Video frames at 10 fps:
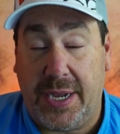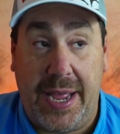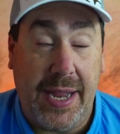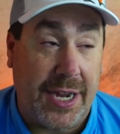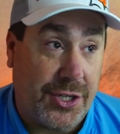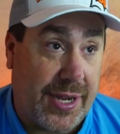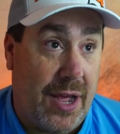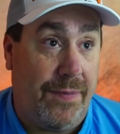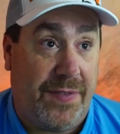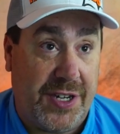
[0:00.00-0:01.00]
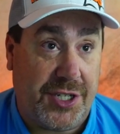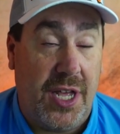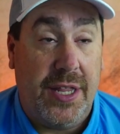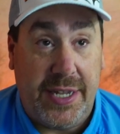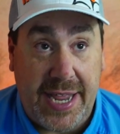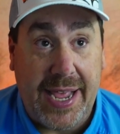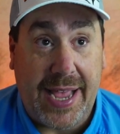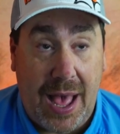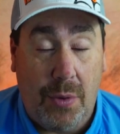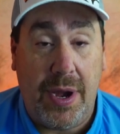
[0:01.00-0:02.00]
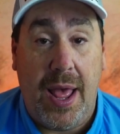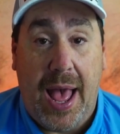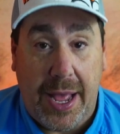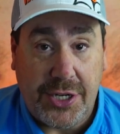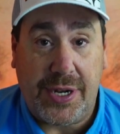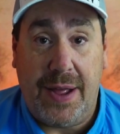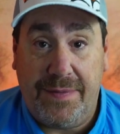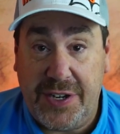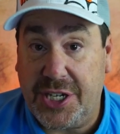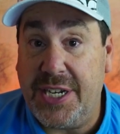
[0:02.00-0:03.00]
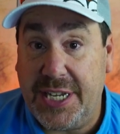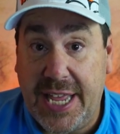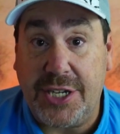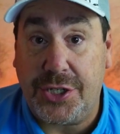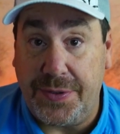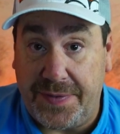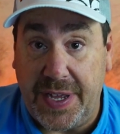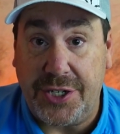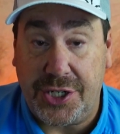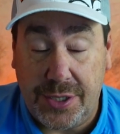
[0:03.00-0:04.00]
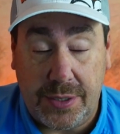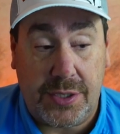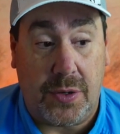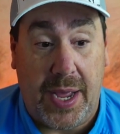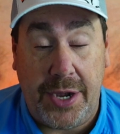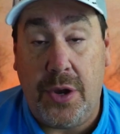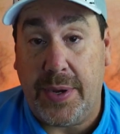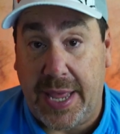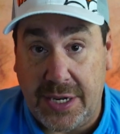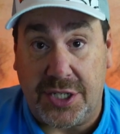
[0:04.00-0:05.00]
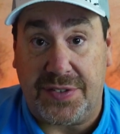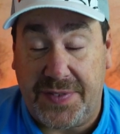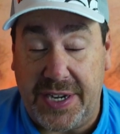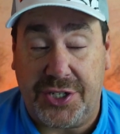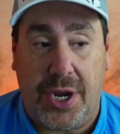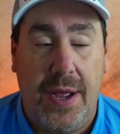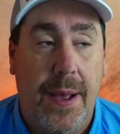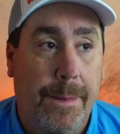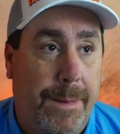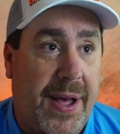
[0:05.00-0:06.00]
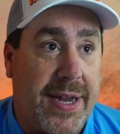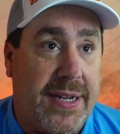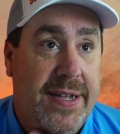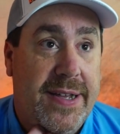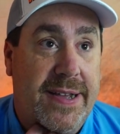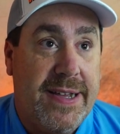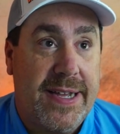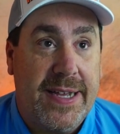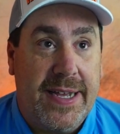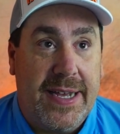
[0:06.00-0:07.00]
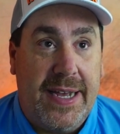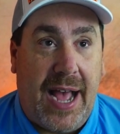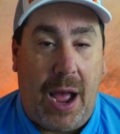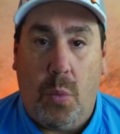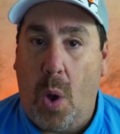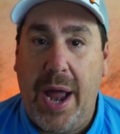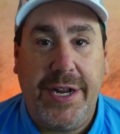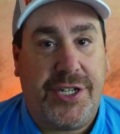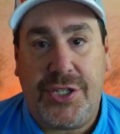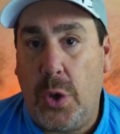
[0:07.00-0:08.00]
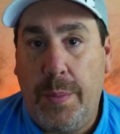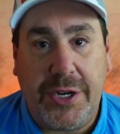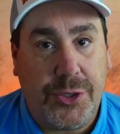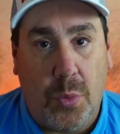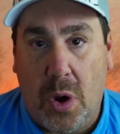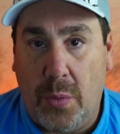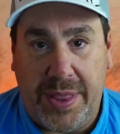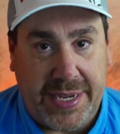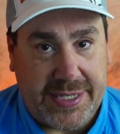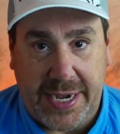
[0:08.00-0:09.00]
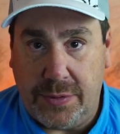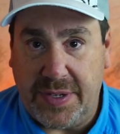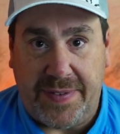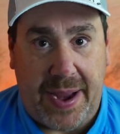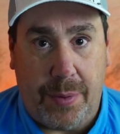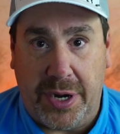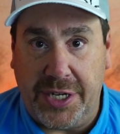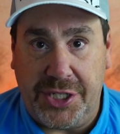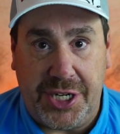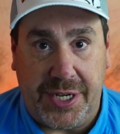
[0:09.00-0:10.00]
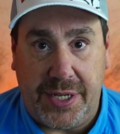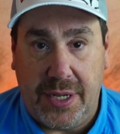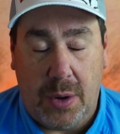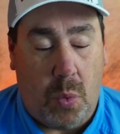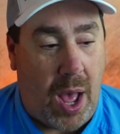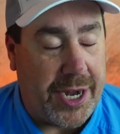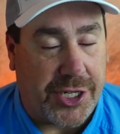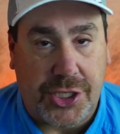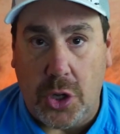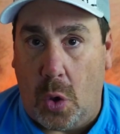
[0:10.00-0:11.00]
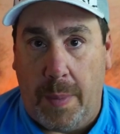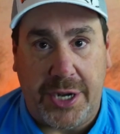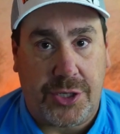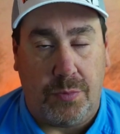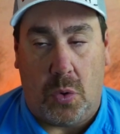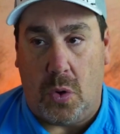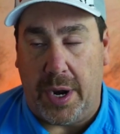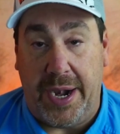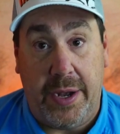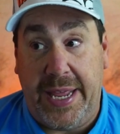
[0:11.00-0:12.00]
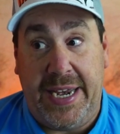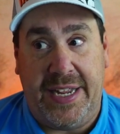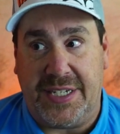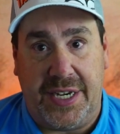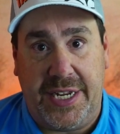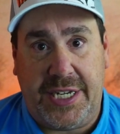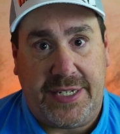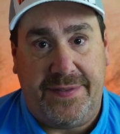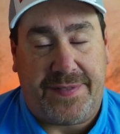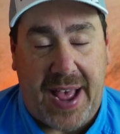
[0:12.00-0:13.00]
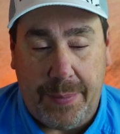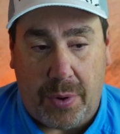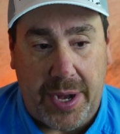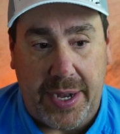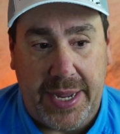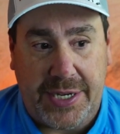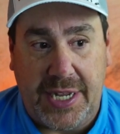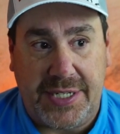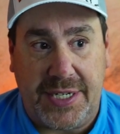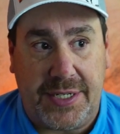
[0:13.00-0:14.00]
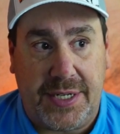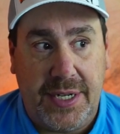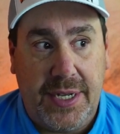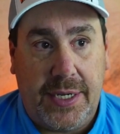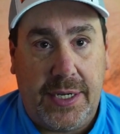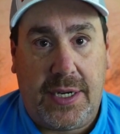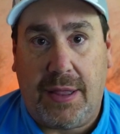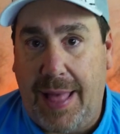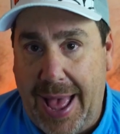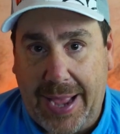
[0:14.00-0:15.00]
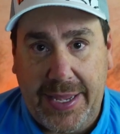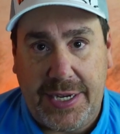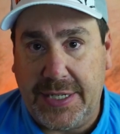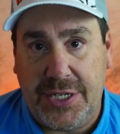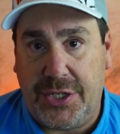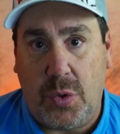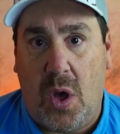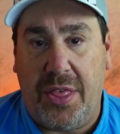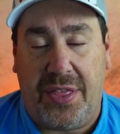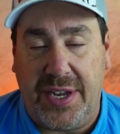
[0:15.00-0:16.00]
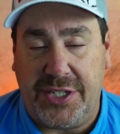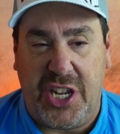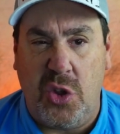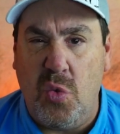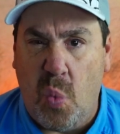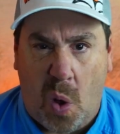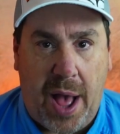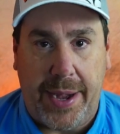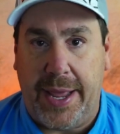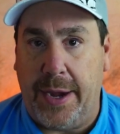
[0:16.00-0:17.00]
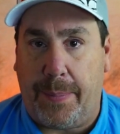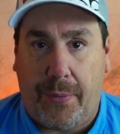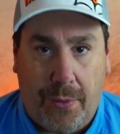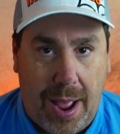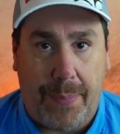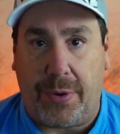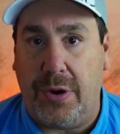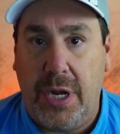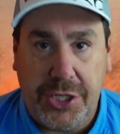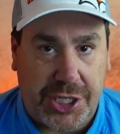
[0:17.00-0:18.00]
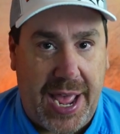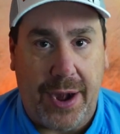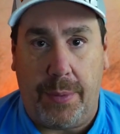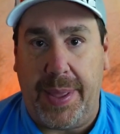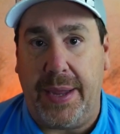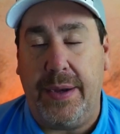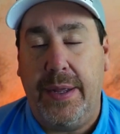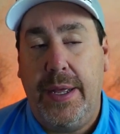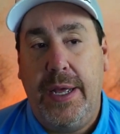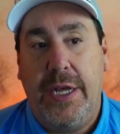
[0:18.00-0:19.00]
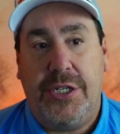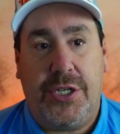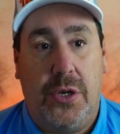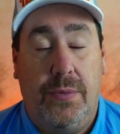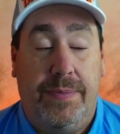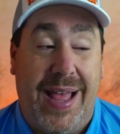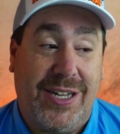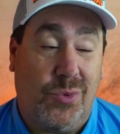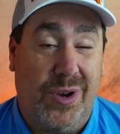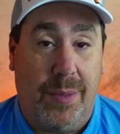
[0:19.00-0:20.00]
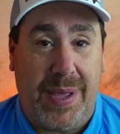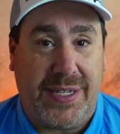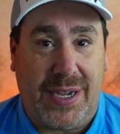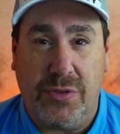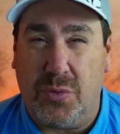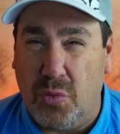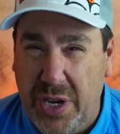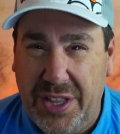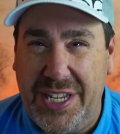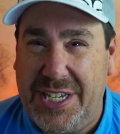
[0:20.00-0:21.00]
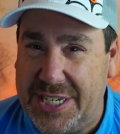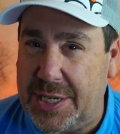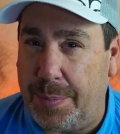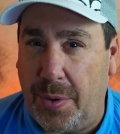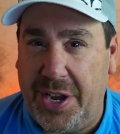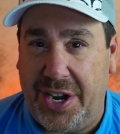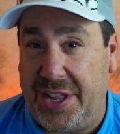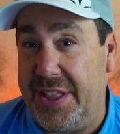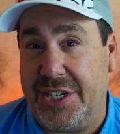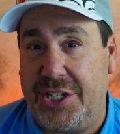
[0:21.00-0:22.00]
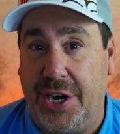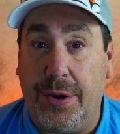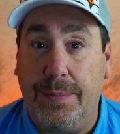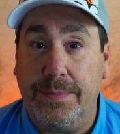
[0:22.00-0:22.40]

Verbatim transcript: I took it out and fished. The day I got one, I took it out and fished. I did catch 2 fish, so I know it catches fish. But I wanted so much more when they said it was a vibrating jig. I wanted so much more, and it isn't. It doesn't vibrate. It doesn't clack. It doesn't do all the things that you want in a proper chatterbait. So that's one of the baits I was really disappointed in this year.